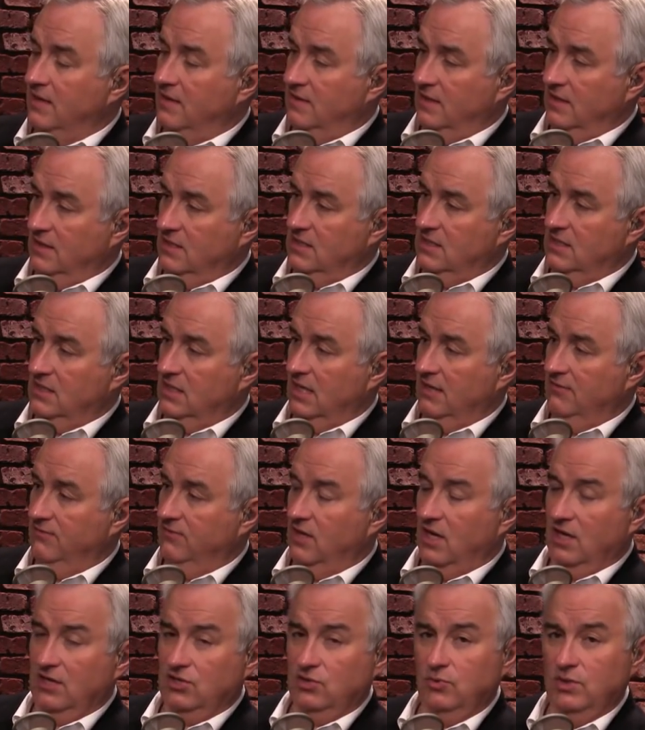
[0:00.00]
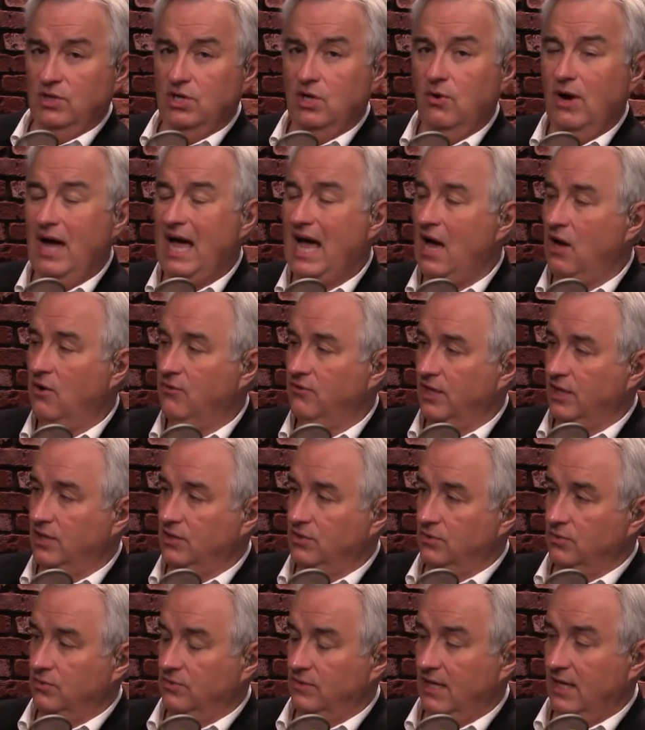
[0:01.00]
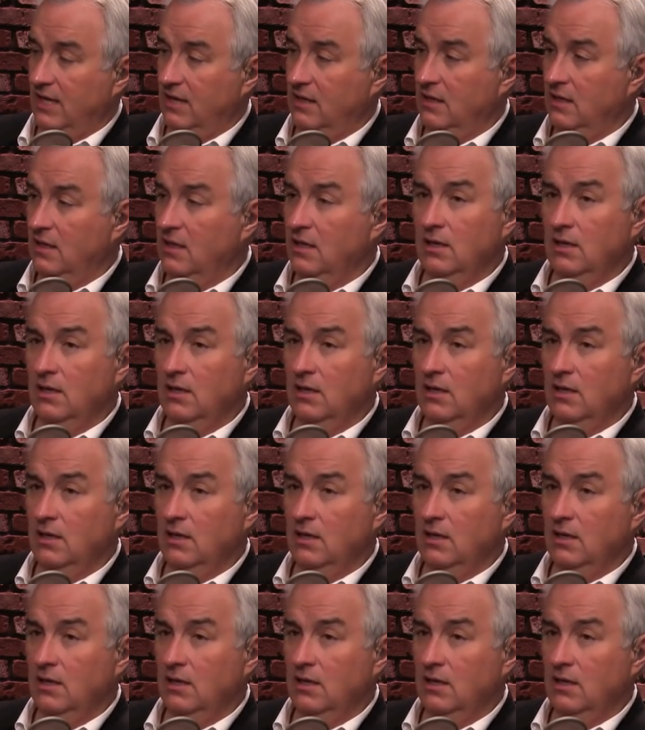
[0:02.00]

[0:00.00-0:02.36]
things as LifeLock? Do we know how they do that?